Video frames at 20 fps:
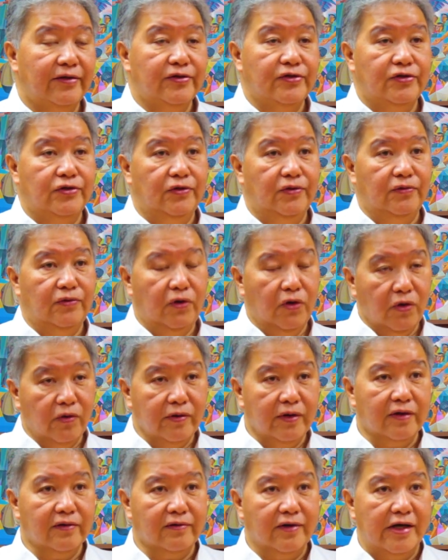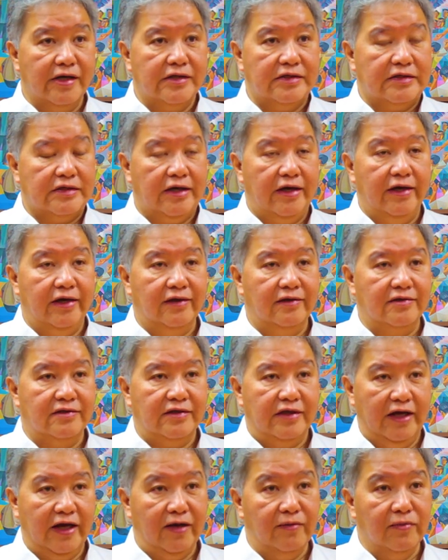So knowing rice
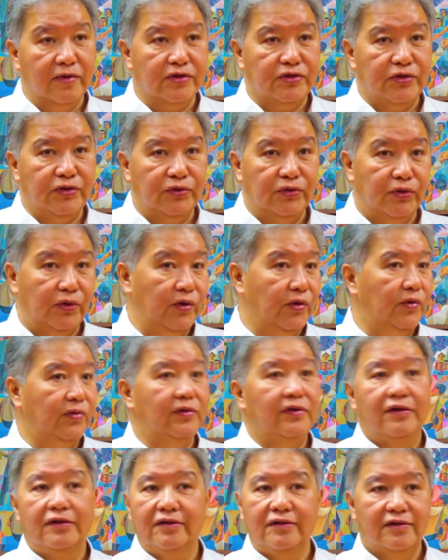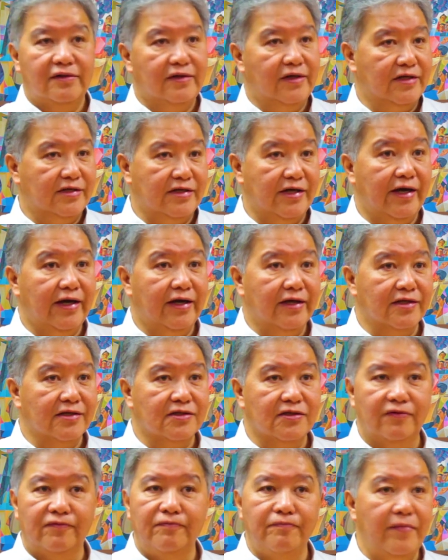science enables you to know the
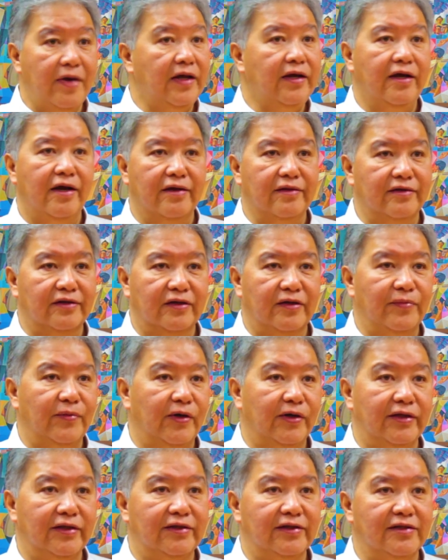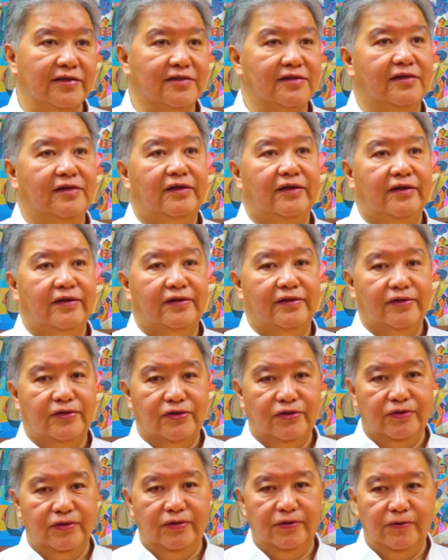science of many other commodities.
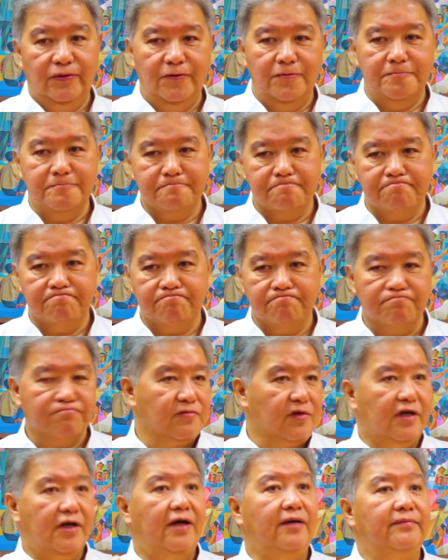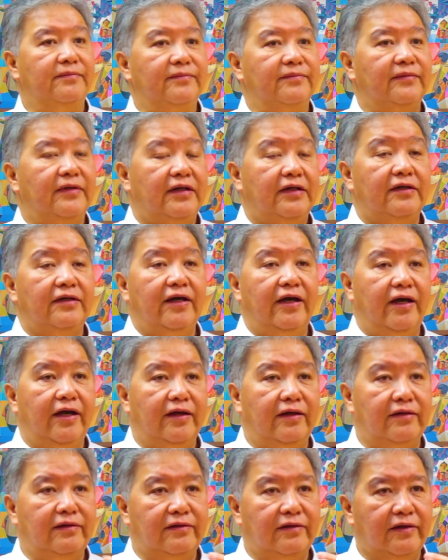So come
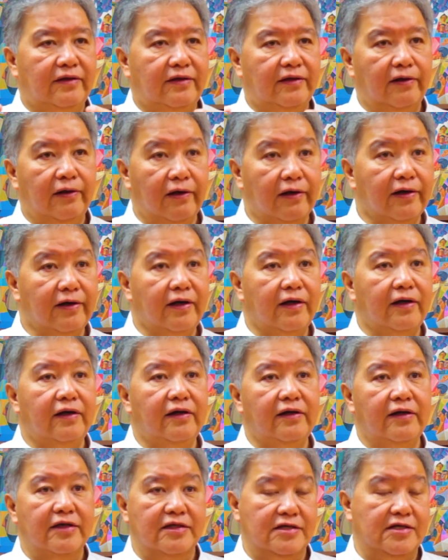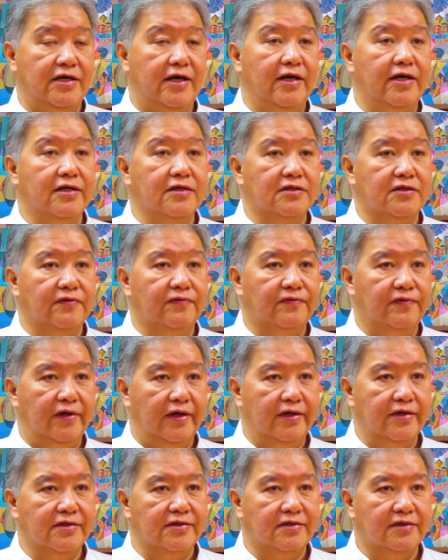and learn the science of
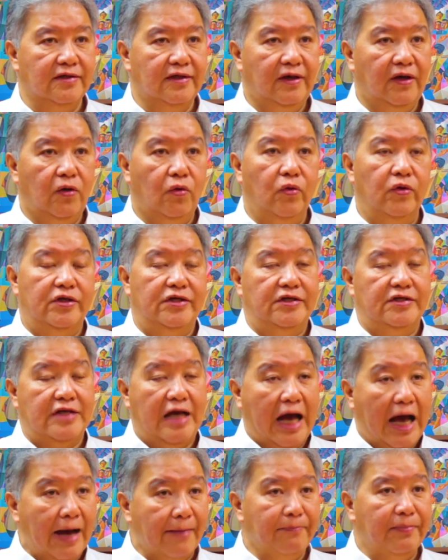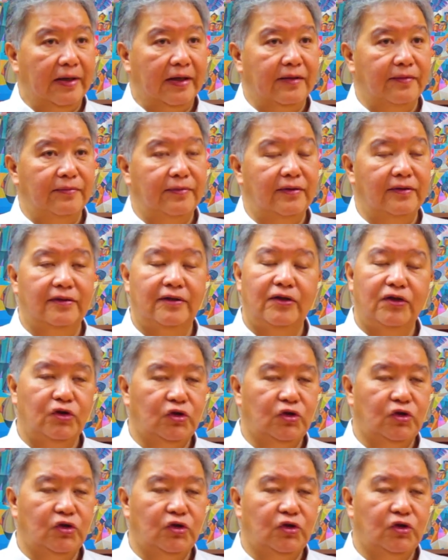rice, which is applicable